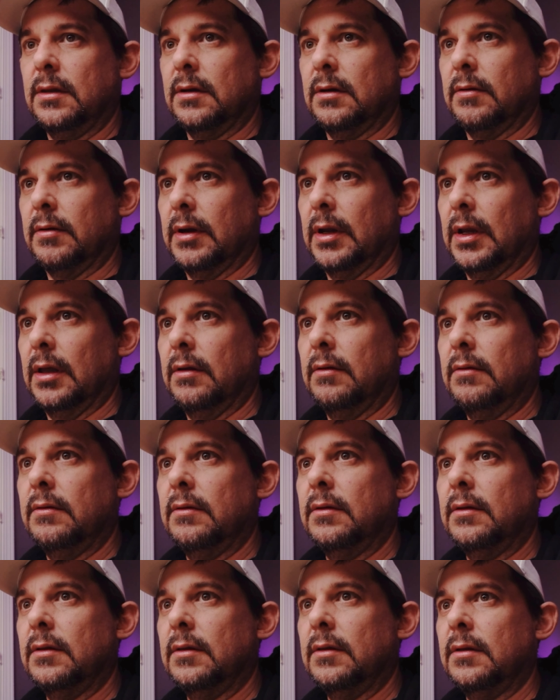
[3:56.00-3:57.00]
There we go.
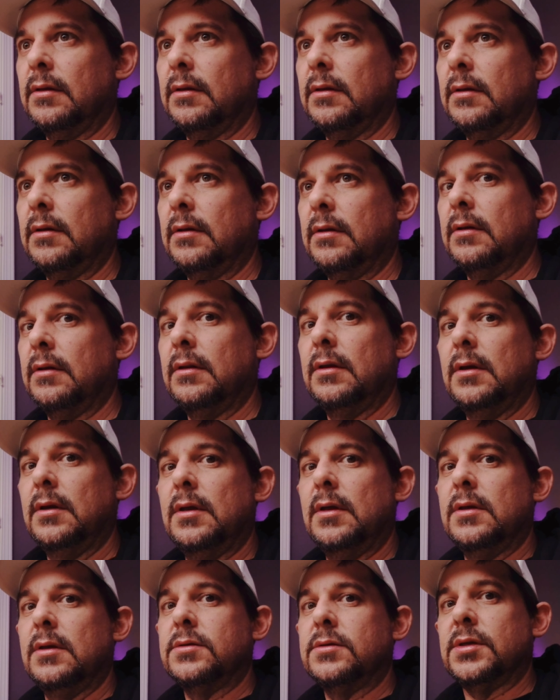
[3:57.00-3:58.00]

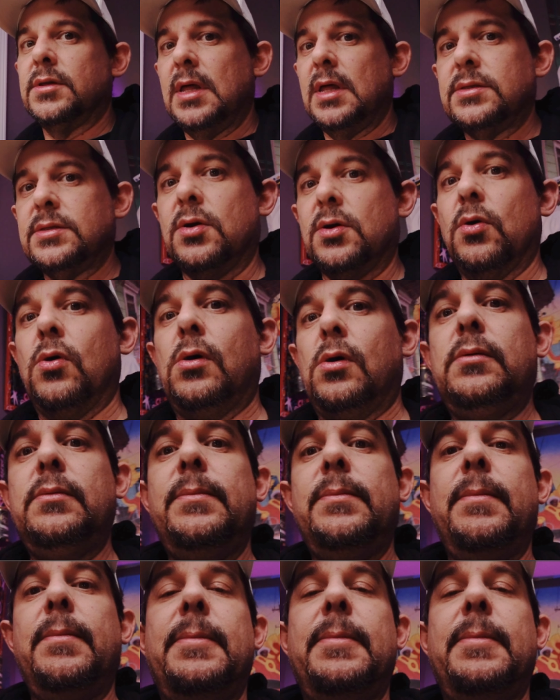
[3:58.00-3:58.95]
So that's cool.